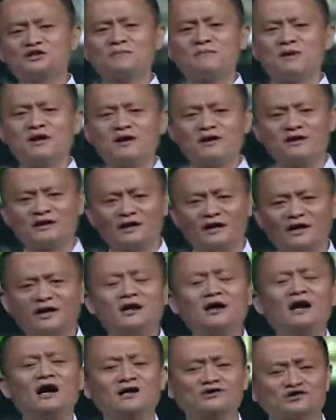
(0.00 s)
in America
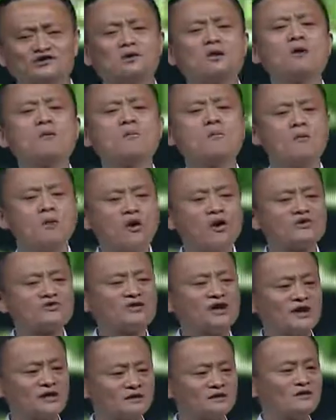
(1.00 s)
has more
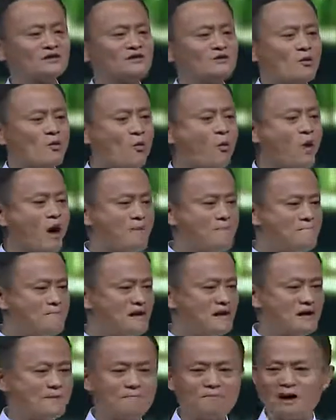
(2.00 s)
than 1
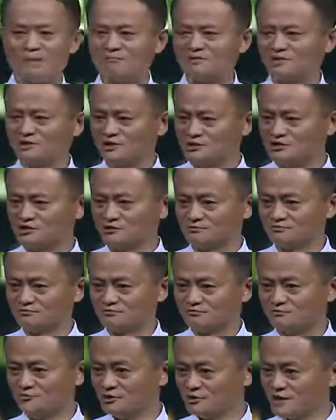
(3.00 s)
million population?
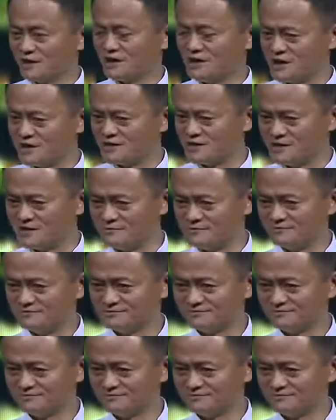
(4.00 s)
You know any idea?